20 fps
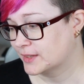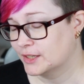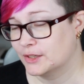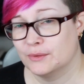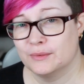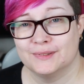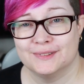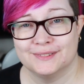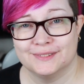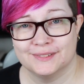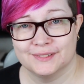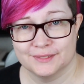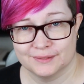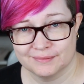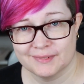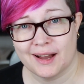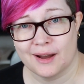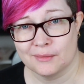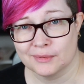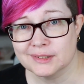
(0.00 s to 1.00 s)

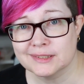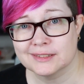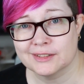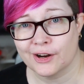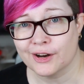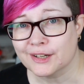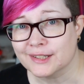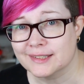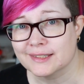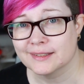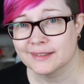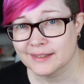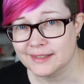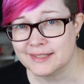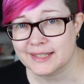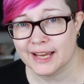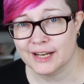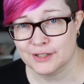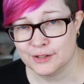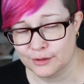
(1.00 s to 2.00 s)
will start the
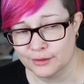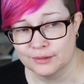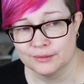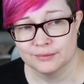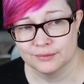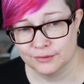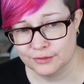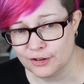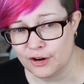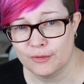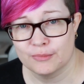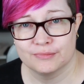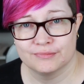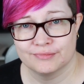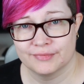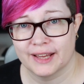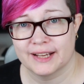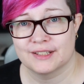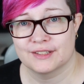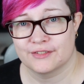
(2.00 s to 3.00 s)
schedule
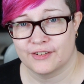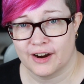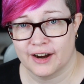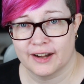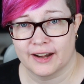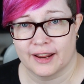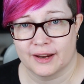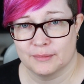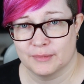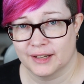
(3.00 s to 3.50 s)
from next Friday,